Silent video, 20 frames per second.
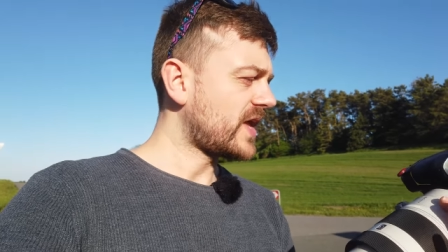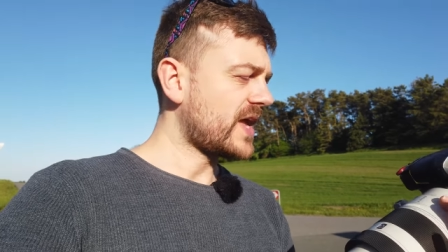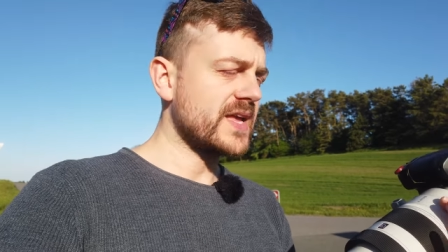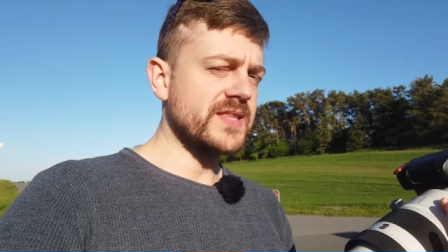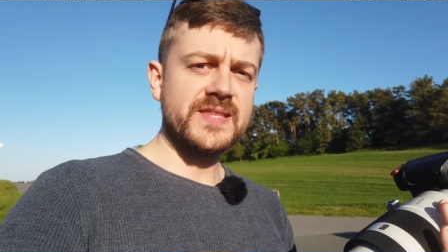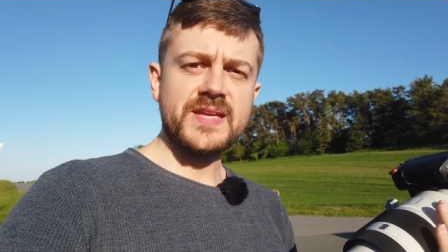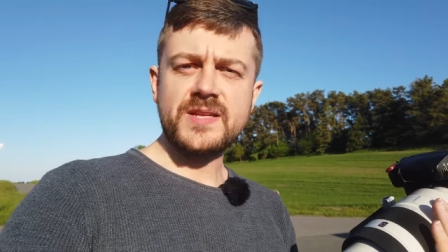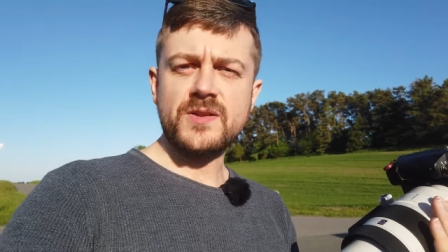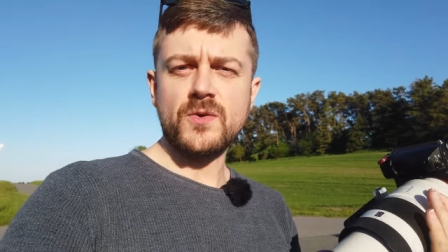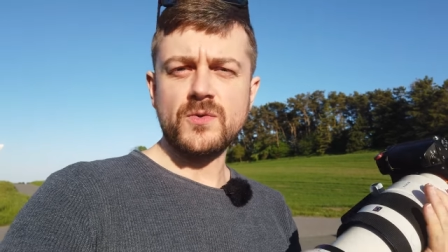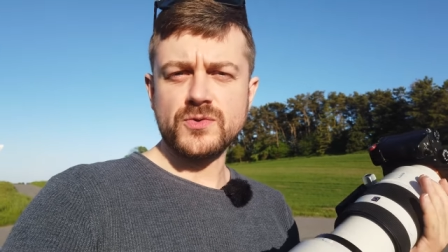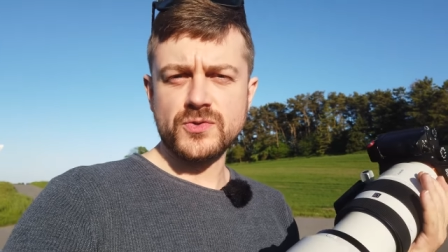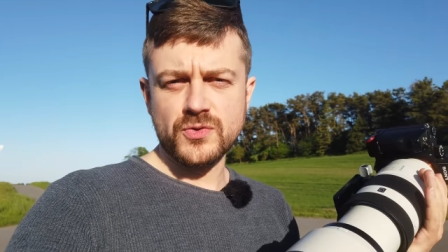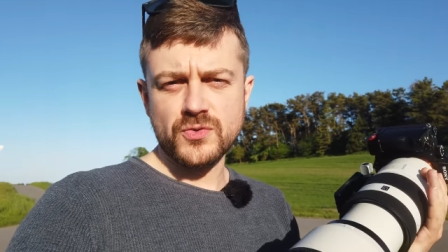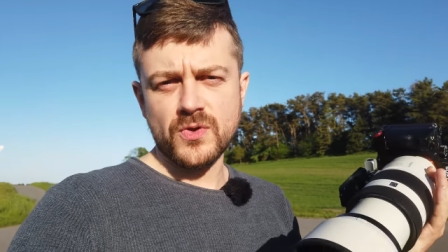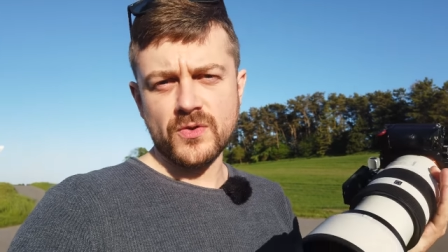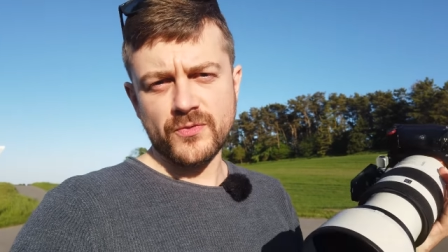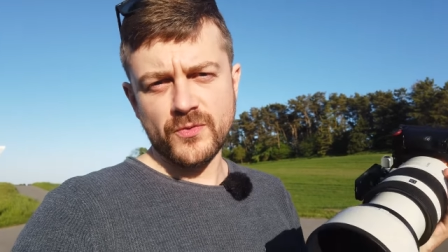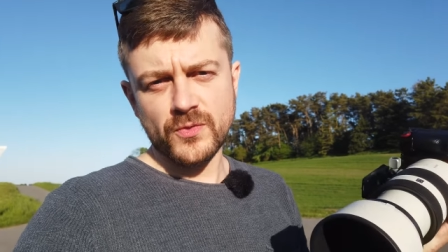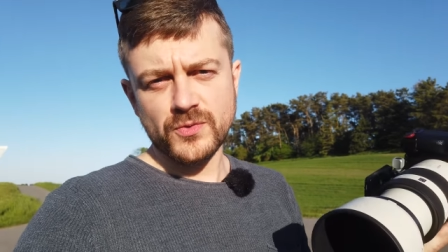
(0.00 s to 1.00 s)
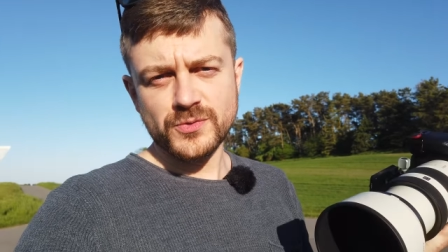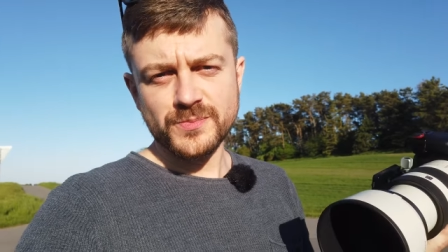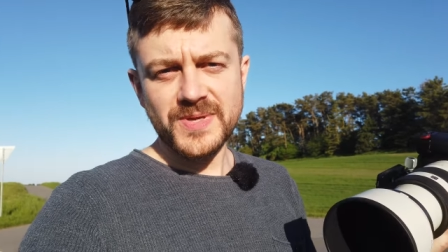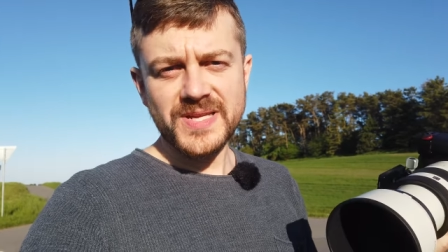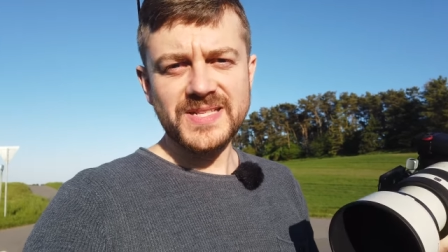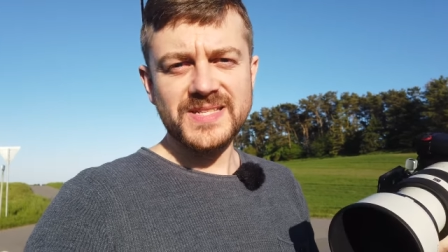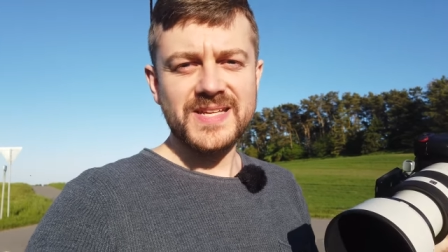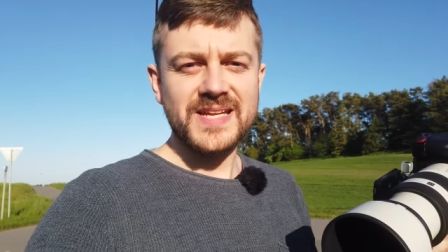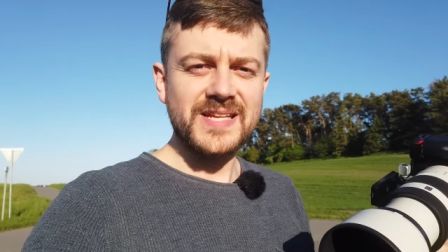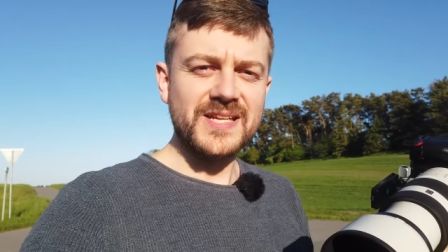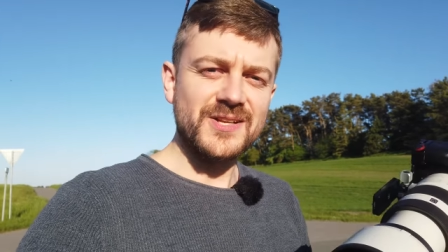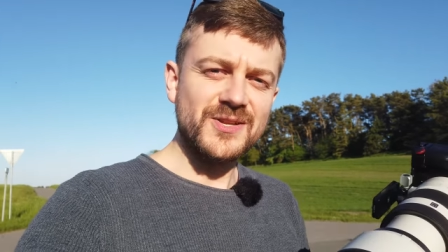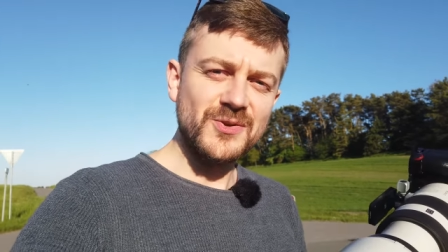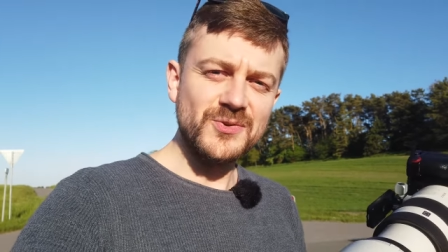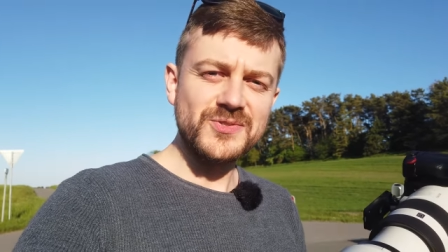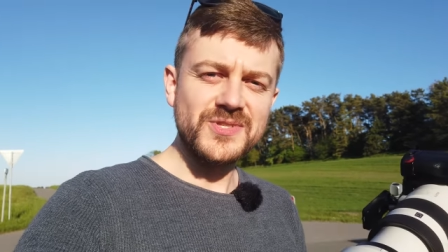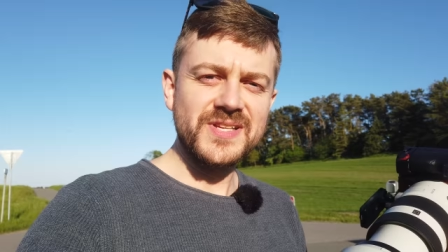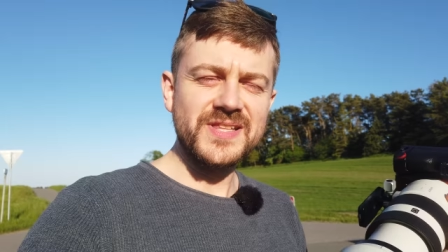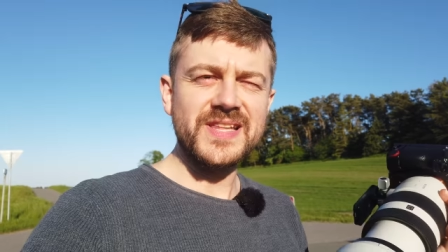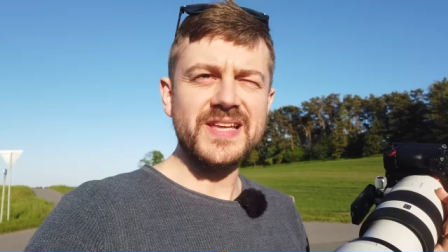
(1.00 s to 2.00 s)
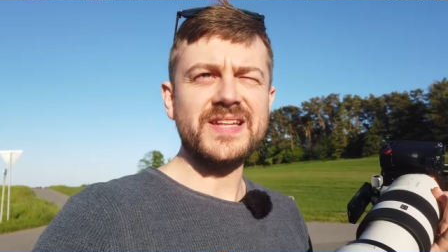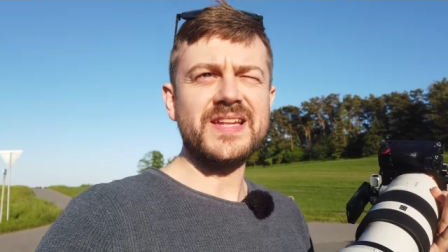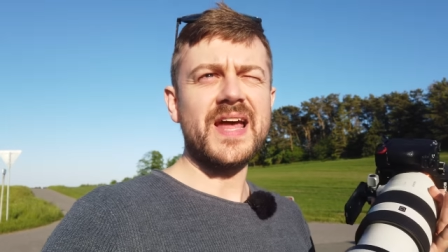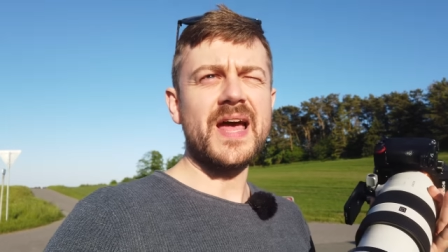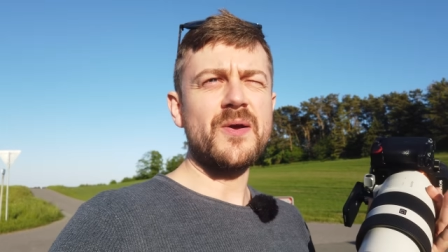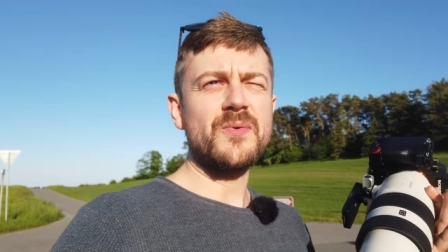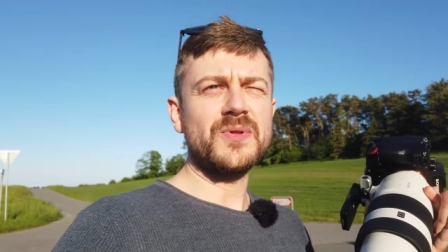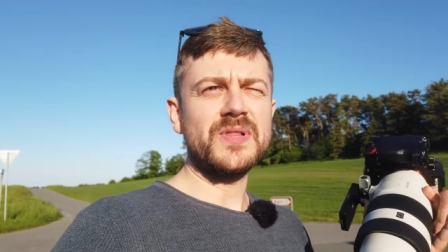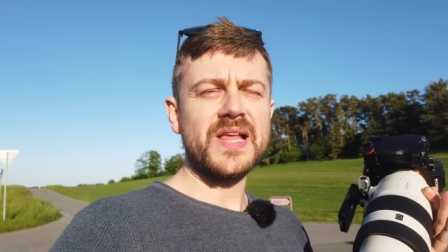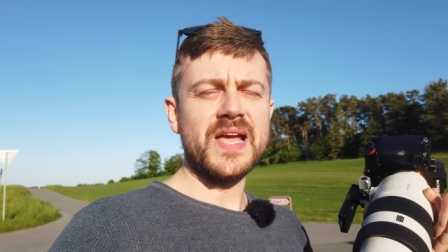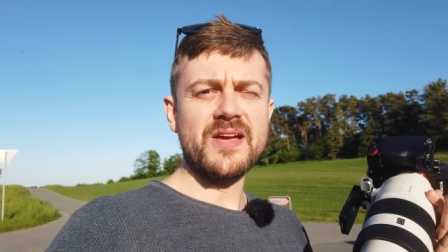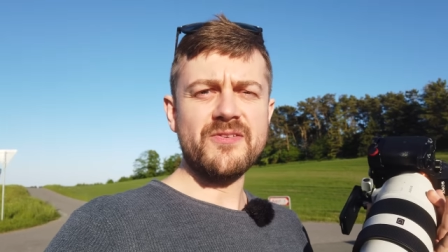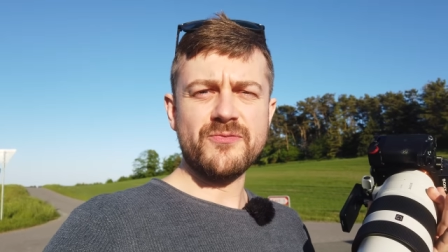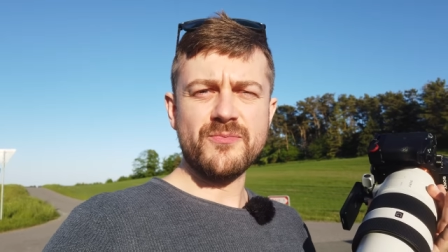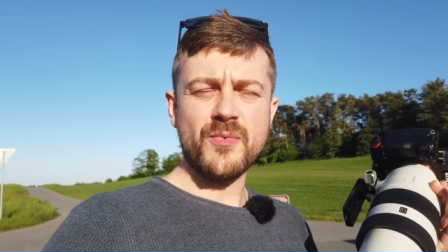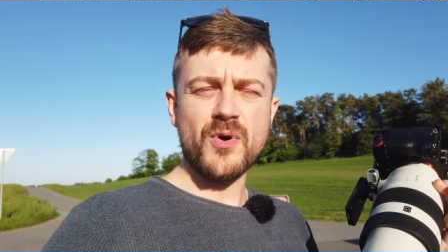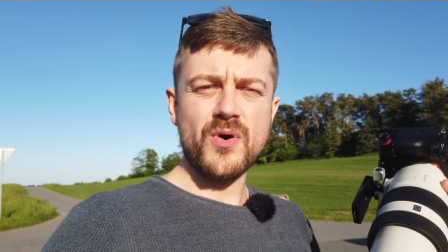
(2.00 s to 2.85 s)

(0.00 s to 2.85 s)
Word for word: And that also of course means getting closer that I will have